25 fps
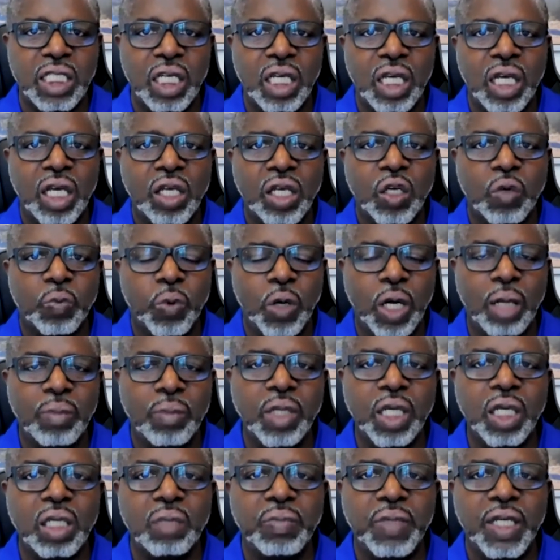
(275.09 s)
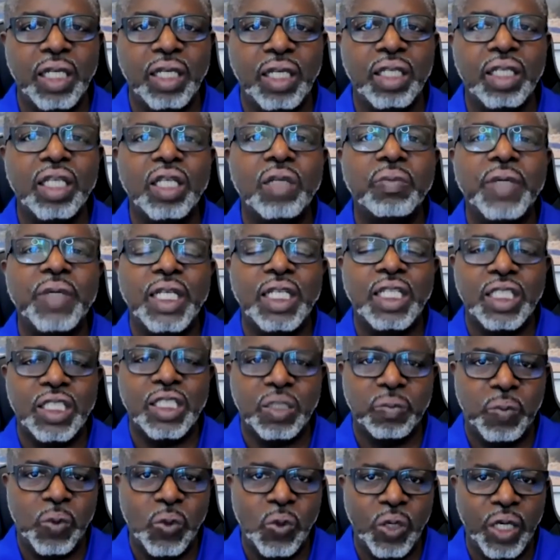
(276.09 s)
you're probably going to be a little bit
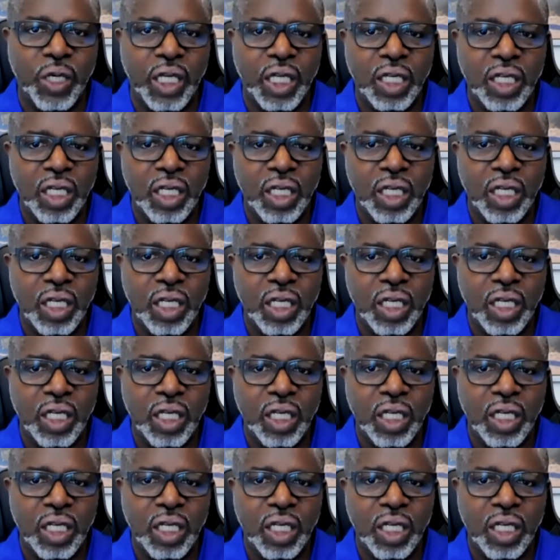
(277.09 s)
disappointed.